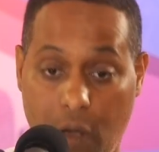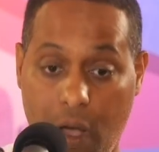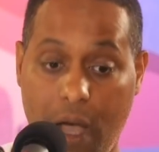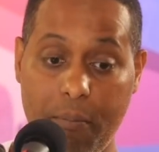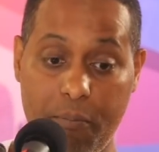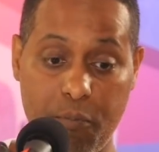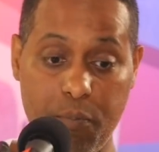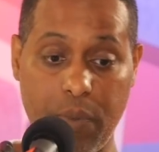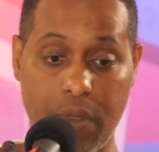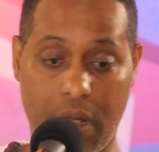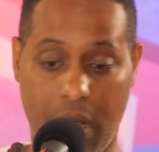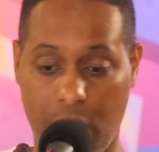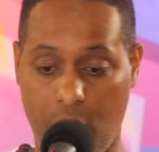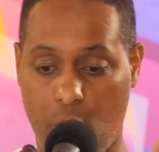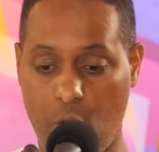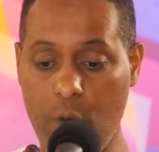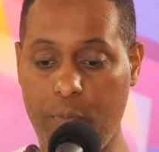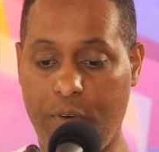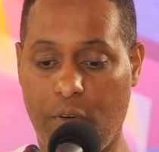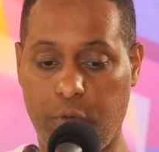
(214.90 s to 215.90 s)
you know, a, a
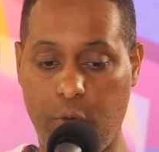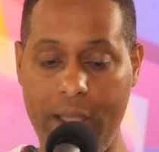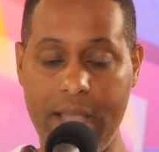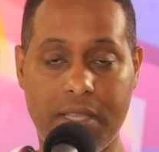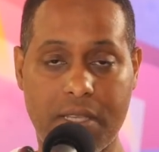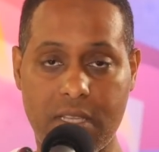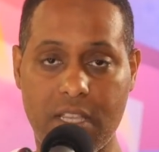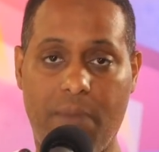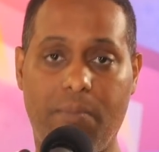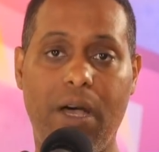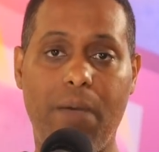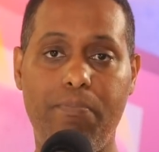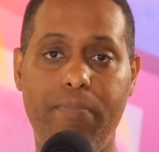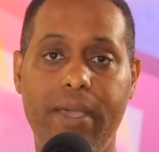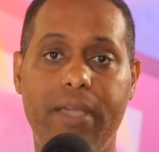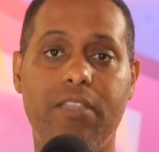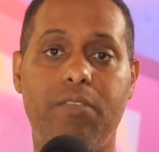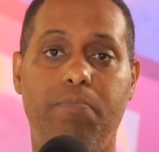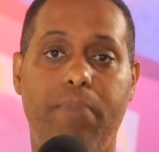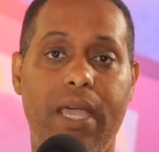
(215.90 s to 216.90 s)
group of racists are my
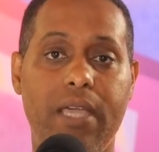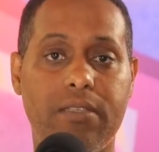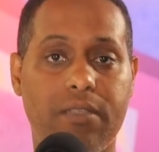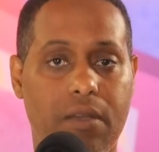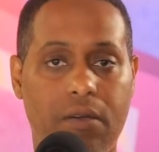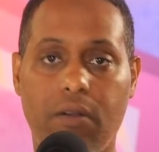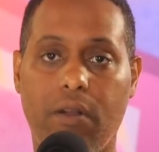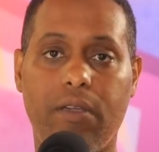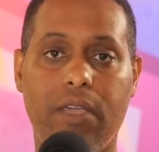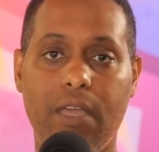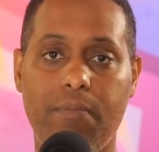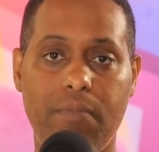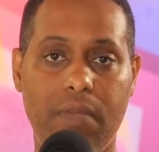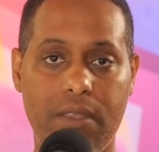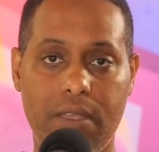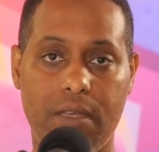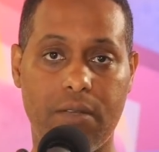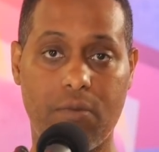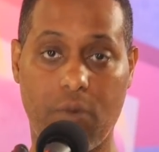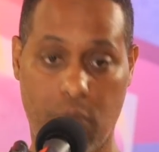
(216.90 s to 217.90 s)
biggest base, and they're going to get
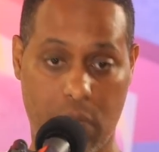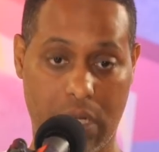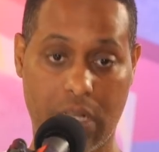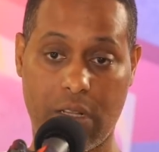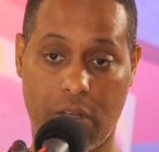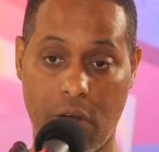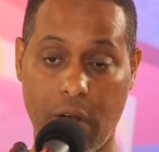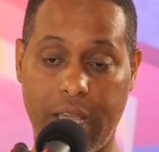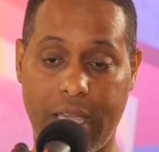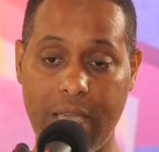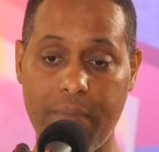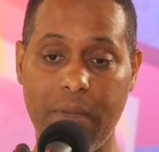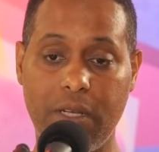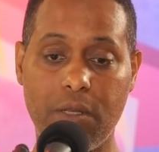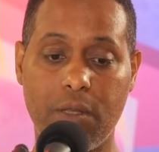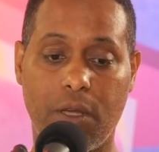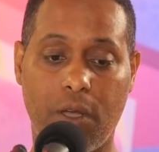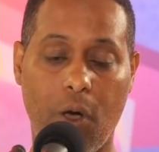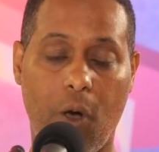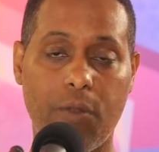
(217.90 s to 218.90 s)
me the, they're going to get me
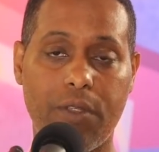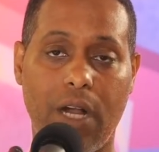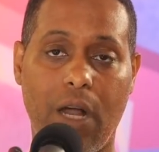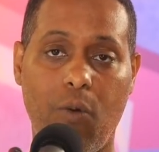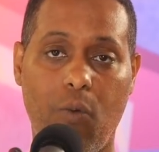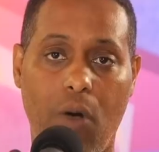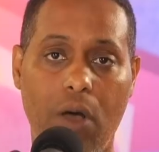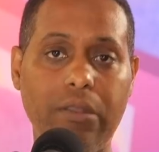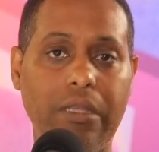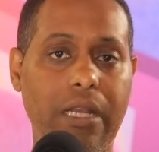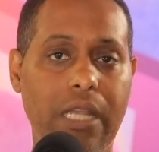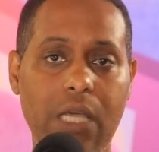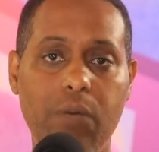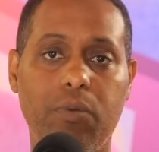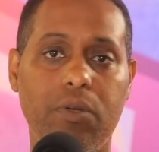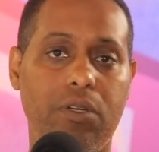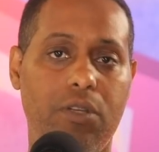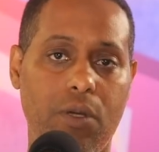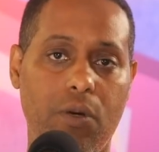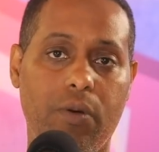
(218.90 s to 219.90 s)
to the goal that I want. Then he
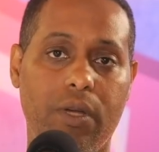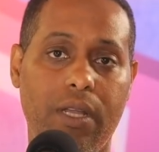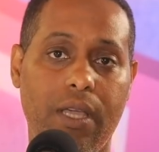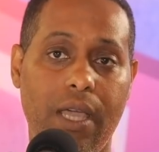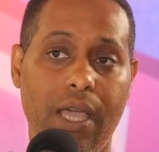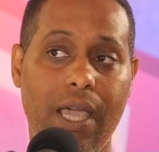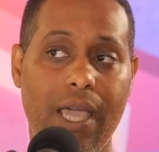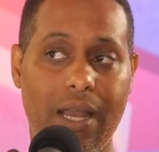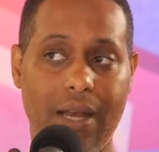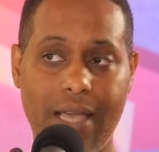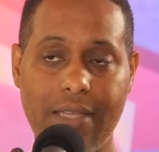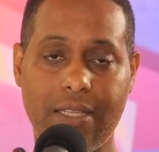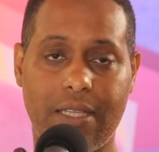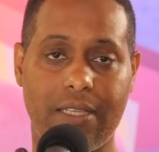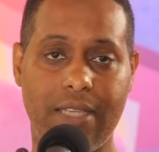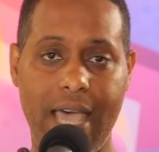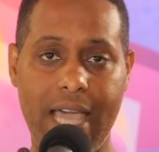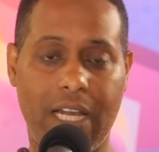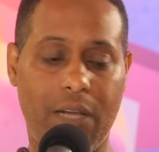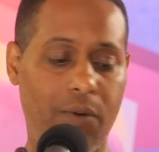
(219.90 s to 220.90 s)
will do it, and that's
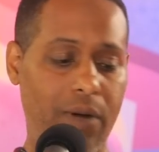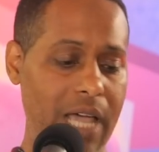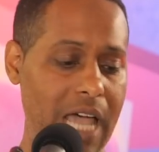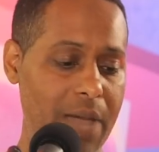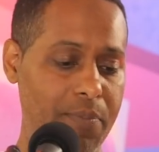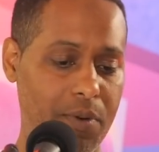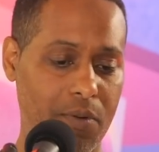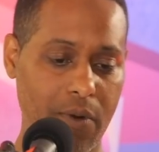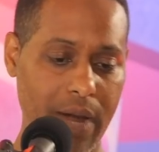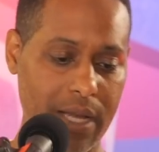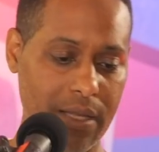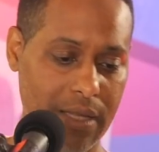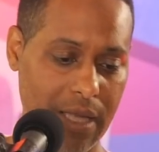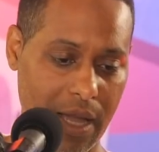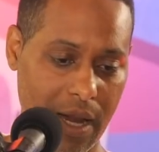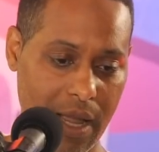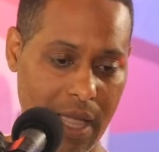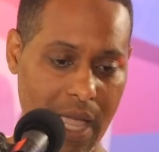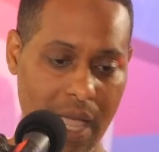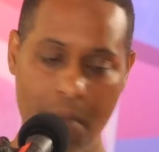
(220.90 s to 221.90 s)
exactly what happened right
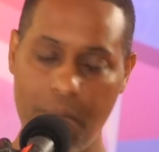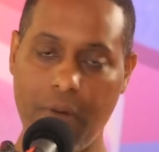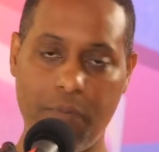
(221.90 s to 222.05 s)
there.